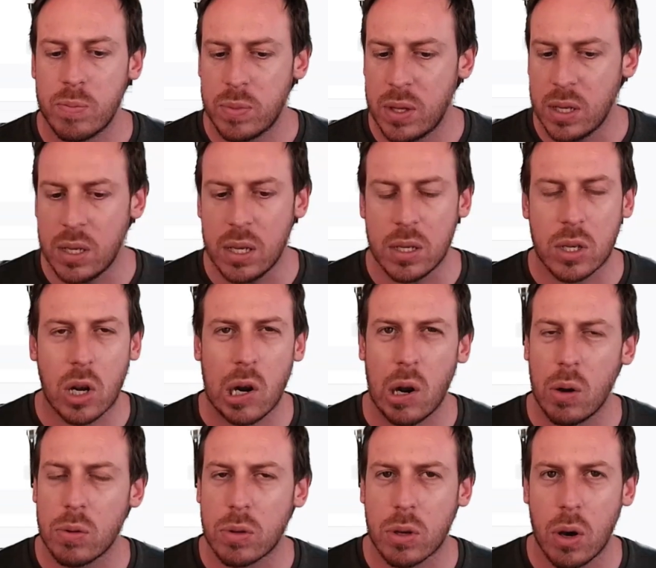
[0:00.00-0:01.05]
This is
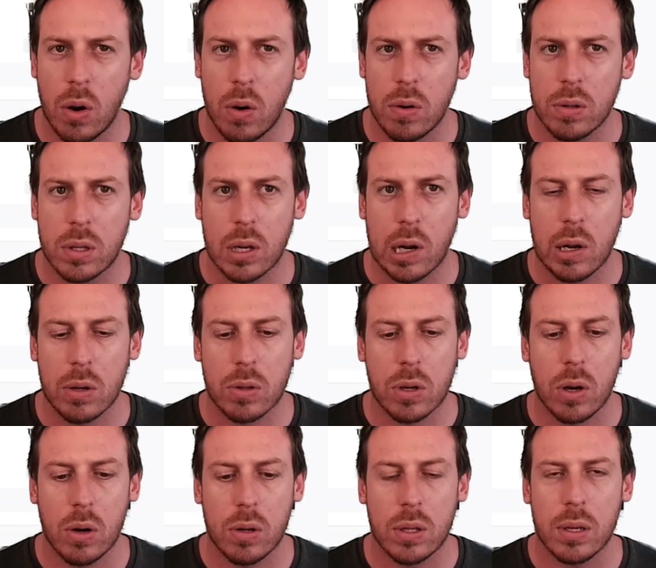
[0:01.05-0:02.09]
Claude Code. Claude
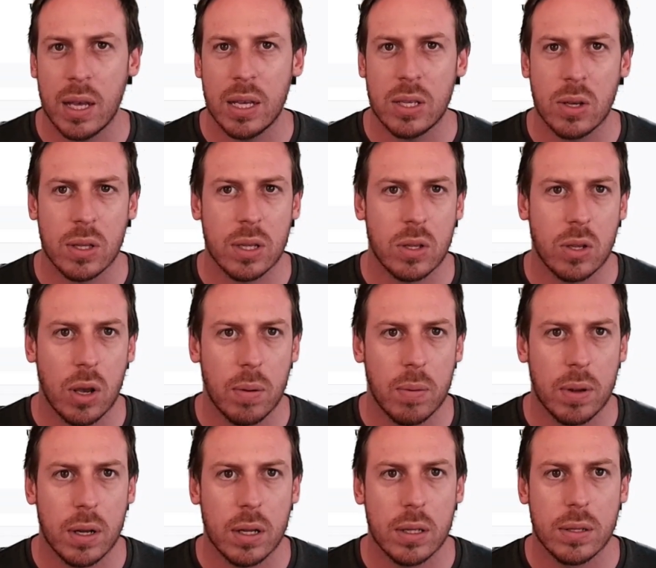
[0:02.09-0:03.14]
Code is on the
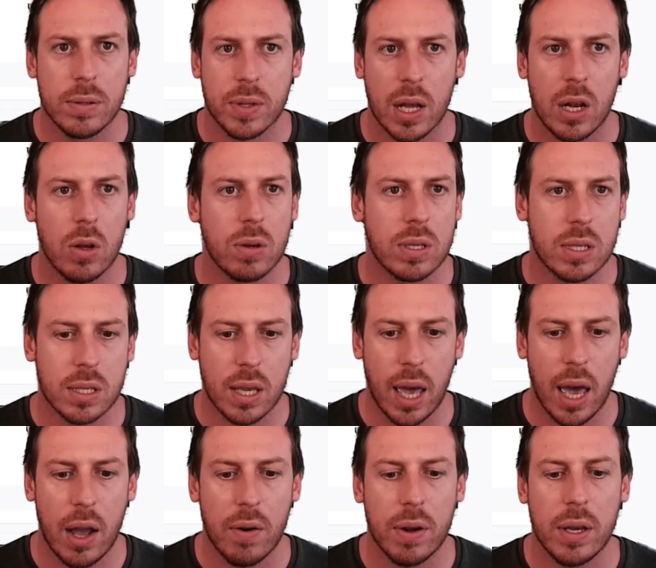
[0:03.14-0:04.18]
terminal. Looks
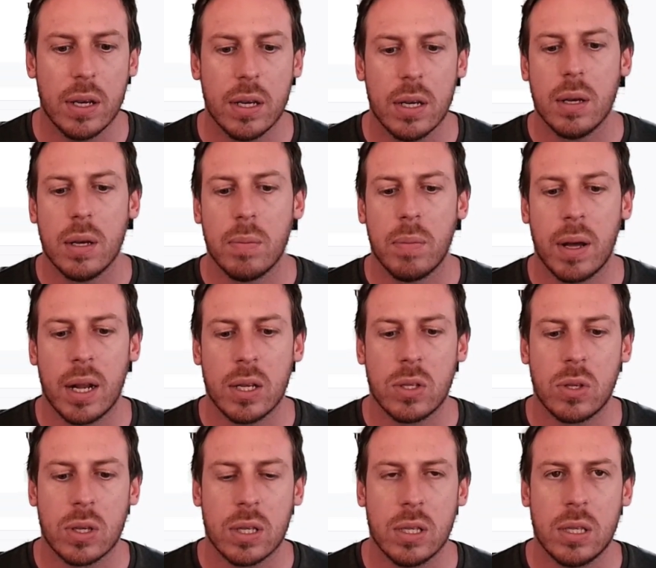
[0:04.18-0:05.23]
scary, but as
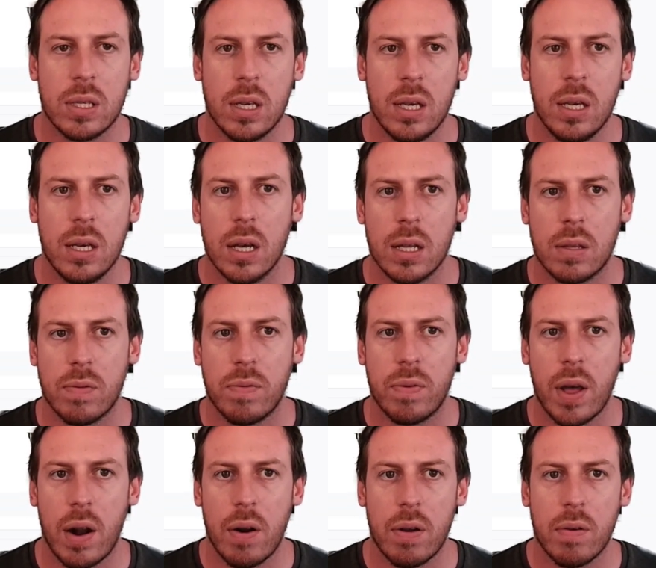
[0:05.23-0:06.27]
you can see, it's
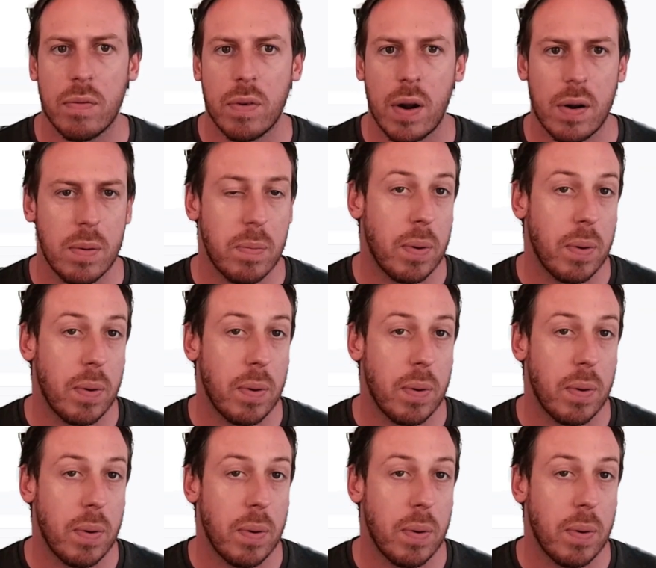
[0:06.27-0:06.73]
very, very